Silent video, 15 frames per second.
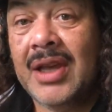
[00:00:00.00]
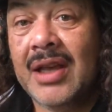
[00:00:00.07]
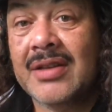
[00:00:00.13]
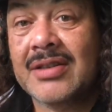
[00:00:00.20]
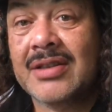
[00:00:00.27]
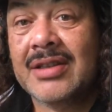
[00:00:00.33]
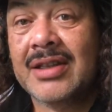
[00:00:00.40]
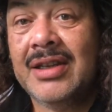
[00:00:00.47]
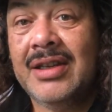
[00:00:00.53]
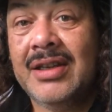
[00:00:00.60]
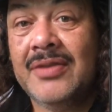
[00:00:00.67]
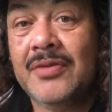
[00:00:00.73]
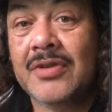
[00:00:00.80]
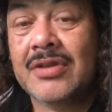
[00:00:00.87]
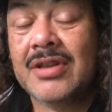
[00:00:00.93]

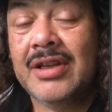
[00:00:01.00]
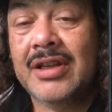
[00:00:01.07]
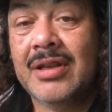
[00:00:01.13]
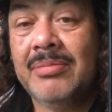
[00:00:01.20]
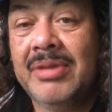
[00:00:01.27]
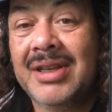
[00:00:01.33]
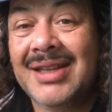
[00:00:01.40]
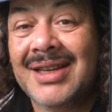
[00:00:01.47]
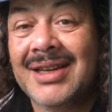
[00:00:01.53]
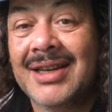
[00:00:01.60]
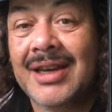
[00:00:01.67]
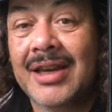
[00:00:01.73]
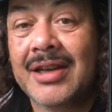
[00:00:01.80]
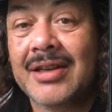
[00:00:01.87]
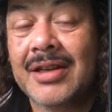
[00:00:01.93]
Screen was a little bit
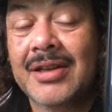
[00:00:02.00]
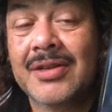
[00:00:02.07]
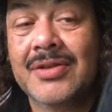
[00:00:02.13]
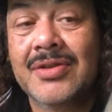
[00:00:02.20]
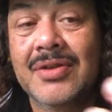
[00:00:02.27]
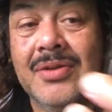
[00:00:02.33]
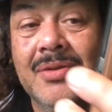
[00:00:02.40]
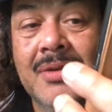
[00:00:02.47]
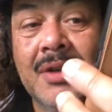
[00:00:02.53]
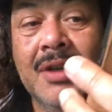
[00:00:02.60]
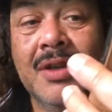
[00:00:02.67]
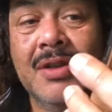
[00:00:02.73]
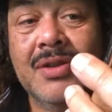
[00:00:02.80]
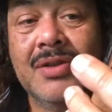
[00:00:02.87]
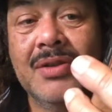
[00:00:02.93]
cracked, and so
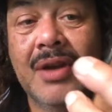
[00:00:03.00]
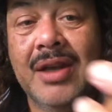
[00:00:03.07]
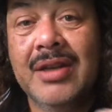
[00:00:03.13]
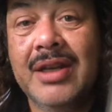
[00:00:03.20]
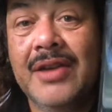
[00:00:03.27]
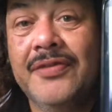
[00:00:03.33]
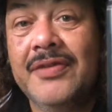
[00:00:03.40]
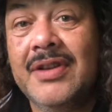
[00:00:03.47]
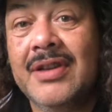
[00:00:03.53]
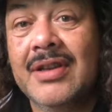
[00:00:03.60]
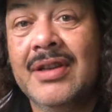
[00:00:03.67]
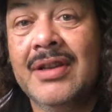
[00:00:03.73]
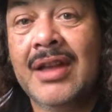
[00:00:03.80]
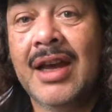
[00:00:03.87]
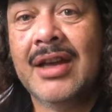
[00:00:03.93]
I gifted
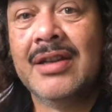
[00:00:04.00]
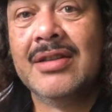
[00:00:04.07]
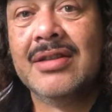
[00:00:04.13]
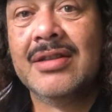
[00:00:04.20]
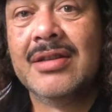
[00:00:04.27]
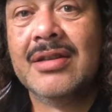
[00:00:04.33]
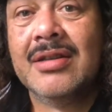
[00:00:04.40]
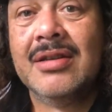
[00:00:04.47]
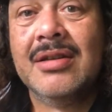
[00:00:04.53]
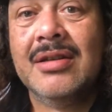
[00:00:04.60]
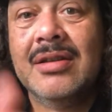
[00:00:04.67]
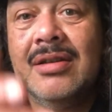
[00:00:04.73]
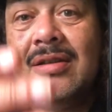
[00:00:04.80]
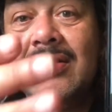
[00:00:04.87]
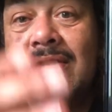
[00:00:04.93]
a nice
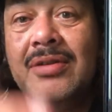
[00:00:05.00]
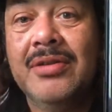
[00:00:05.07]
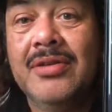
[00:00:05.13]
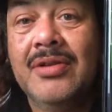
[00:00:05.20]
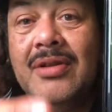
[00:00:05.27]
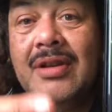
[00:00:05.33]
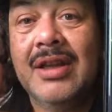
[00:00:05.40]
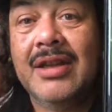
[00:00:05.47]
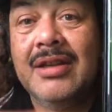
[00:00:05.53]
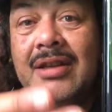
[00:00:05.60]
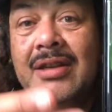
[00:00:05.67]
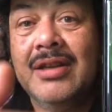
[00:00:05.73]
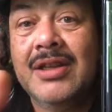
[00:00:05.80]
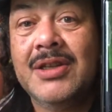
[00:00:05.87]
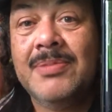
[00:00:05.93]

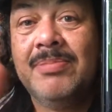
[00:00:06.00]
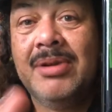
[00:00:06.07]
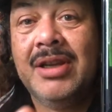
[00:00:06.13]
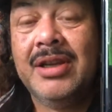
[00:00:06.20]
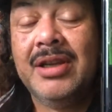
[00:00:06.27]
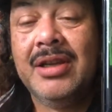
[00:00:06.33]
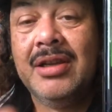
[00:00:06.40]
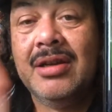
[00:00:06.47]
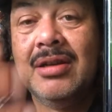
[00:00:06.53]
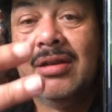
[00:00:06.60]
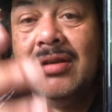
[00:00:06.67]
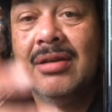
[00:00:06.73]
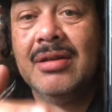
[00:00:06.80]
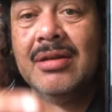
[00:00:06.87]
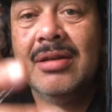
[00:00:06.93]
display
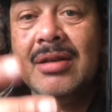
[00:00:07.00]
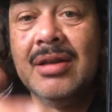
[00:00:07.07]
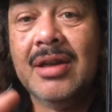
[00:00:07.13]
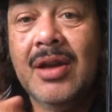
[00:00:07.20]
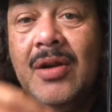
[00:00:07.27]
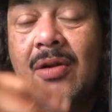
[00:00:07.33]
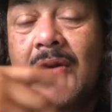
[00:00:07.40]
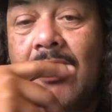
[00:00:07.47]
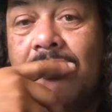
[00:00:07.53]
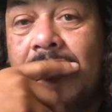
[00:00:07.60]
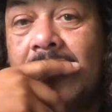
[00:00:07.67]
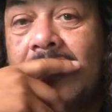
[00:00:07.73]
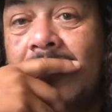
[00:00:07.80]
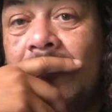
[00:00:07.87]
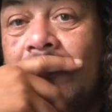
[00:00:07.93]

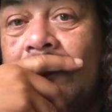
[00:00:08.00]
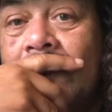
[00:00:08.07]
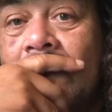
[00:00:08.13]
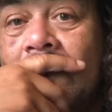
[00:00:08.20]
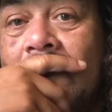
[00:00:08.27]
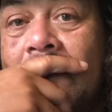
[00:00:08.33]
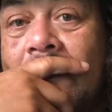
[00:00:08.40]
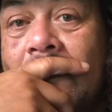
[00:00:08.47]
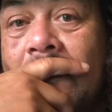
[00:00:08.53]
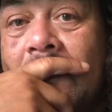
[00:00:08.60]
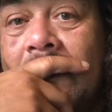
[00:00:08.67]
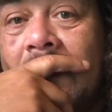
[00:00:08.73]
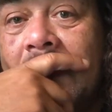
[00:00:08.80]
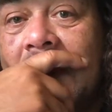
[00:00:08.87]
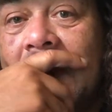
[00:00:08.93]
cover,
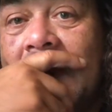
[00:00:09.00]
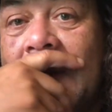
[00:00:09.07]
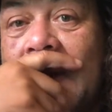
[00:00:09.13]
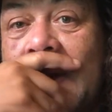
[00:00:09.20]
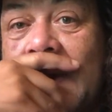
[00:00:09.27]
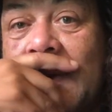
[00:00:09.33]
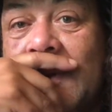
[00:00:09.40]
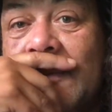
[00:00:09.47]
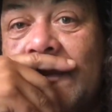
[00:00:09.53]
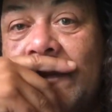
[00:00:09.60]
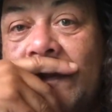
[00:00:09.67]
and